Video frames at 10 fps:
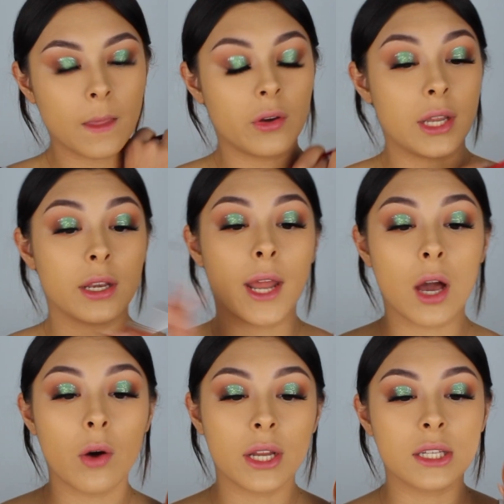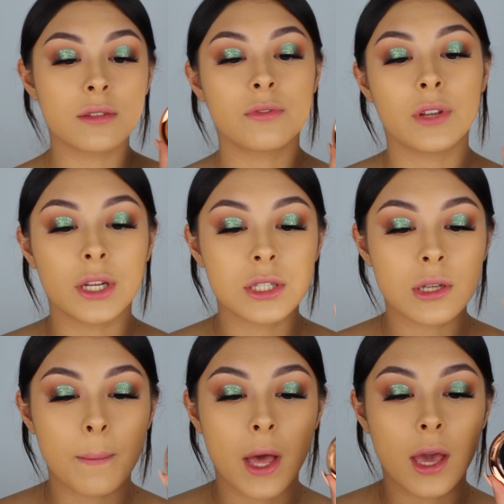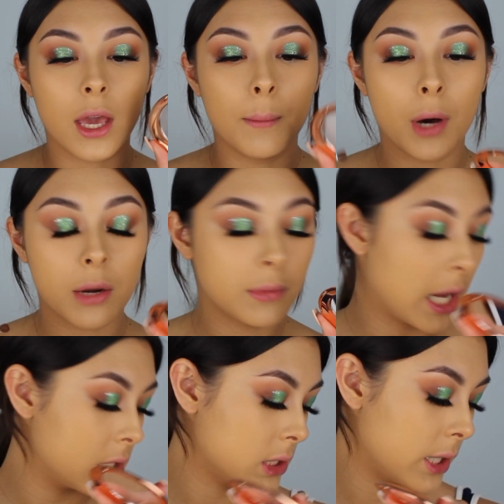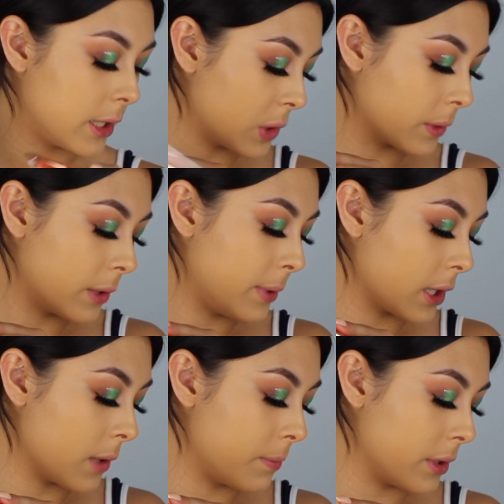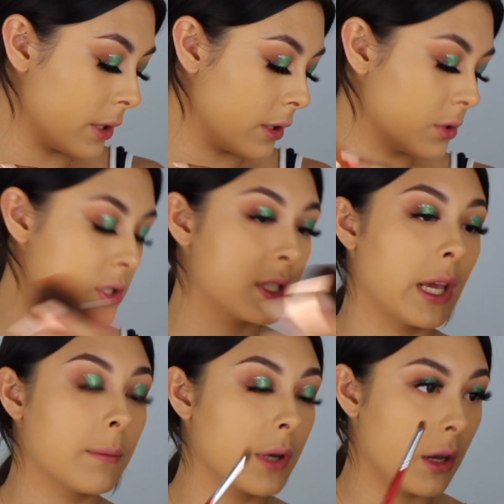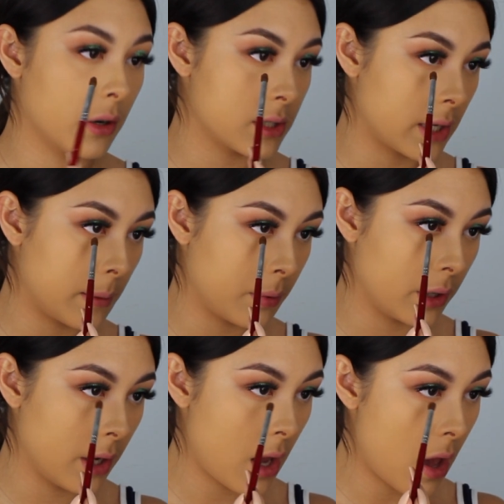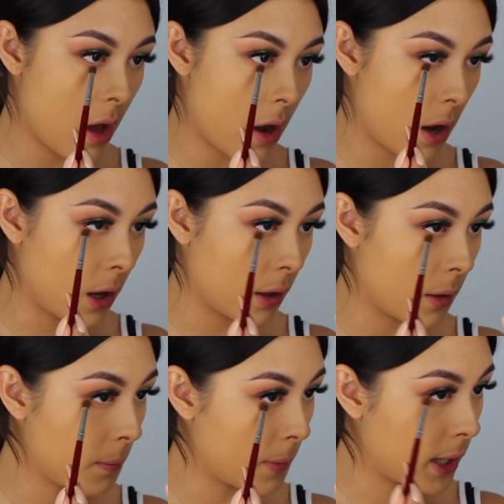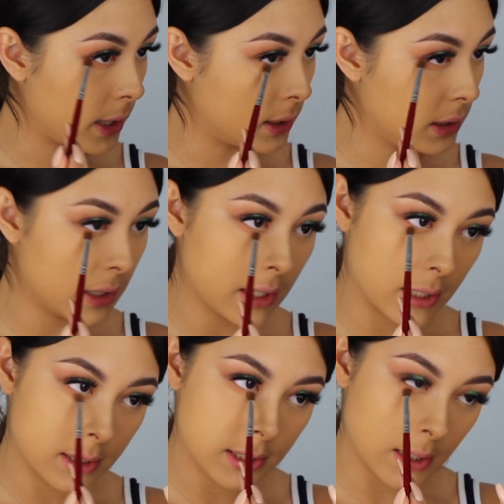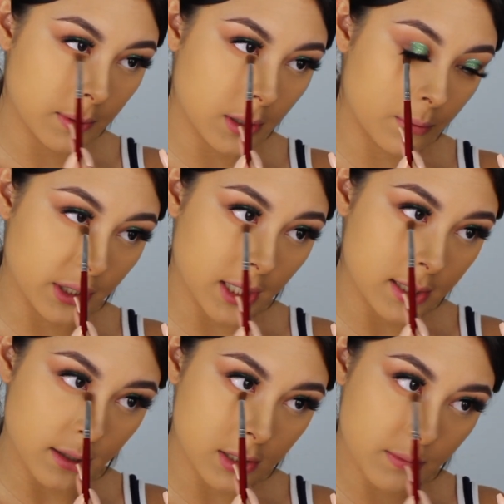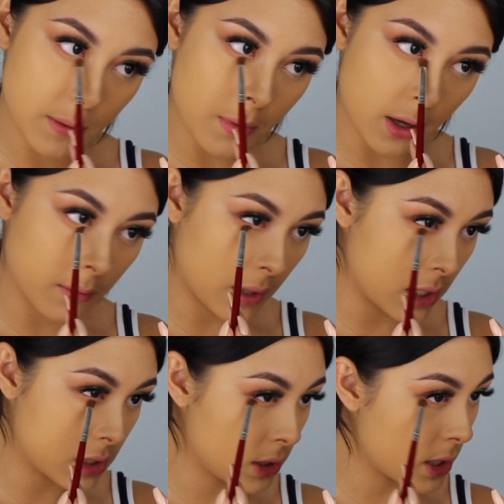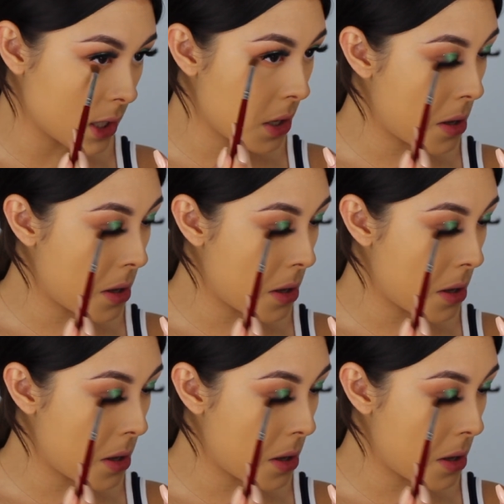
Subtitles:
Okay, now I need to finish my bottom lash line. So I'm going to pick up the same colors that I put on my lids, and I'm going to bring that down to my bottom lash line.